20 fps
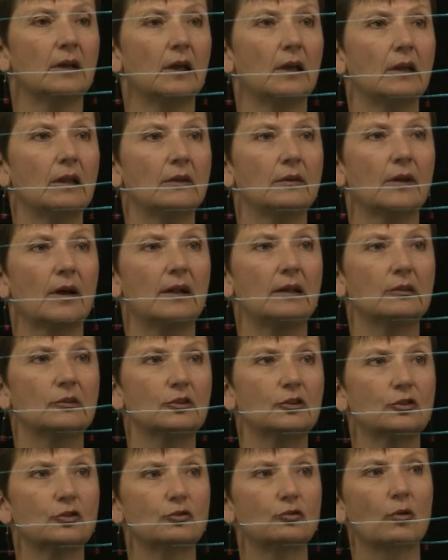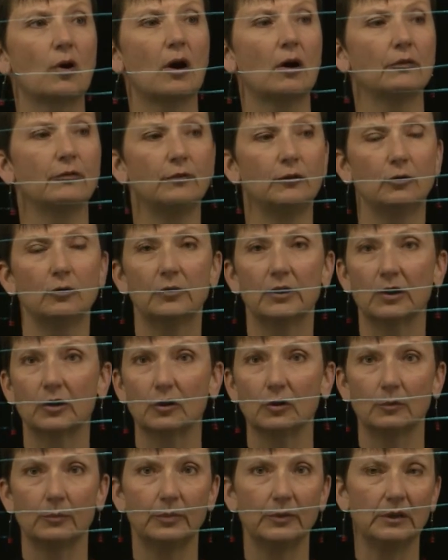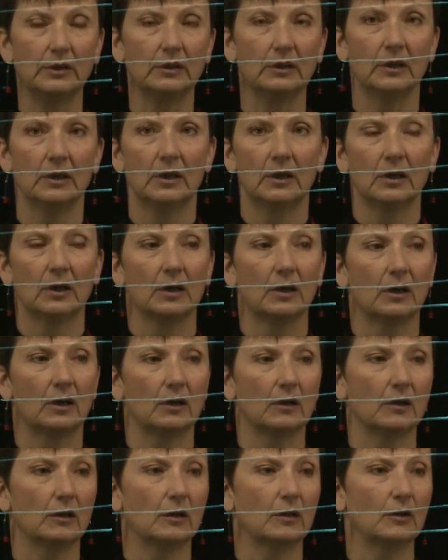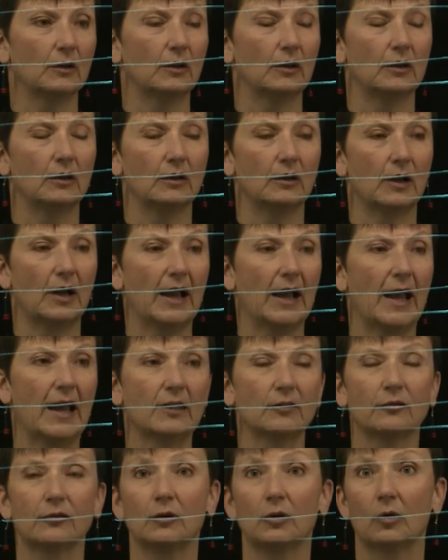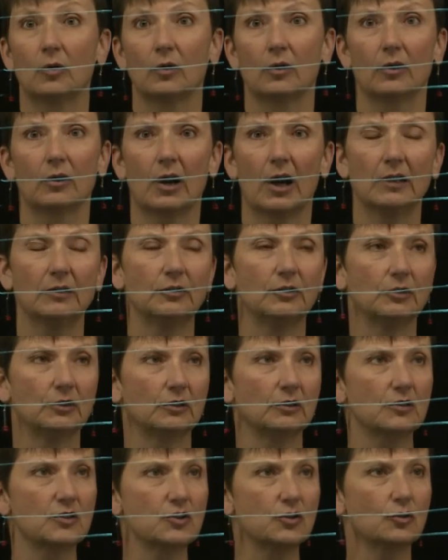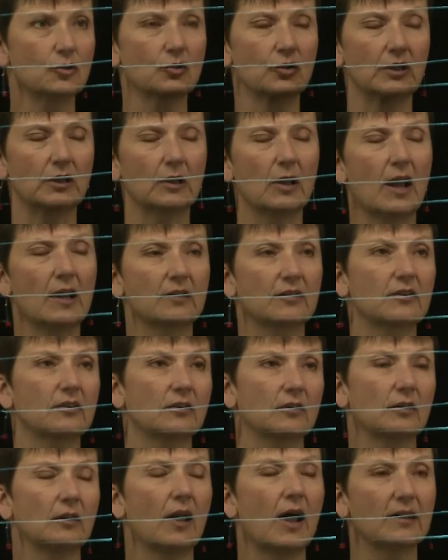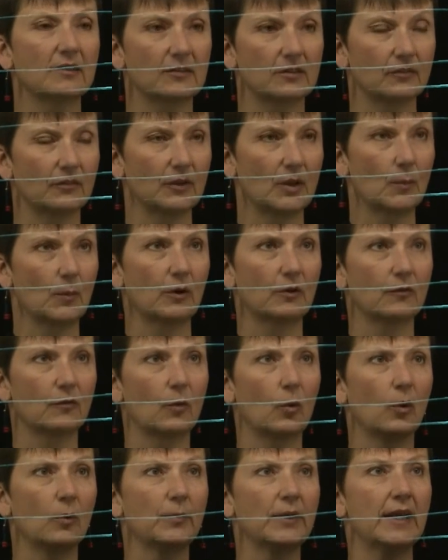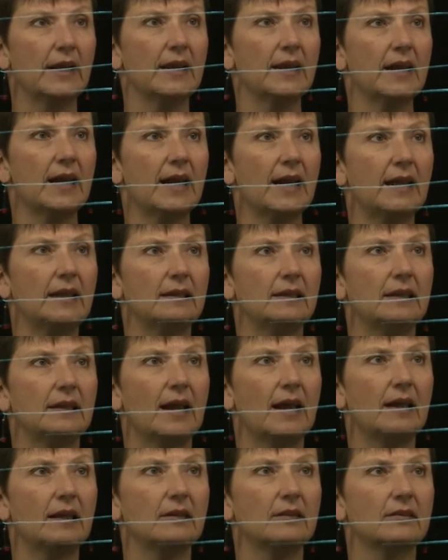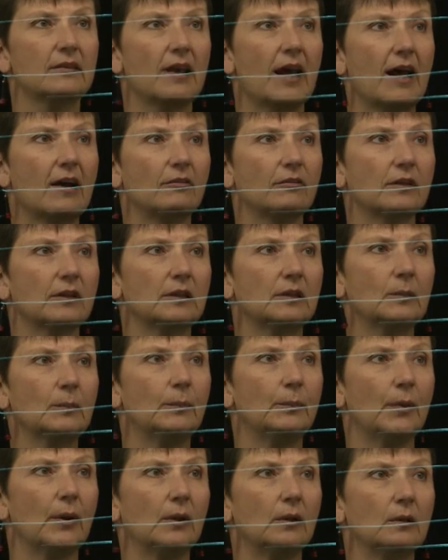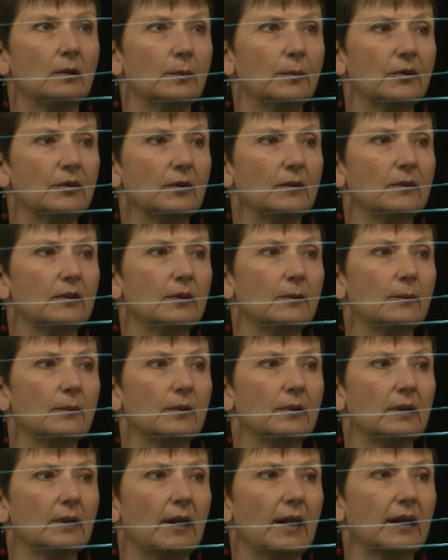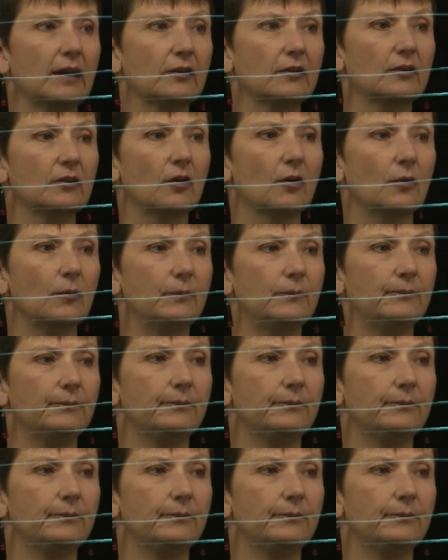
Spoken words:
And I'll just draw a few. There could be a handful or hundreds, usually lots of them are formed. And the ends have little bulbs on them, like so.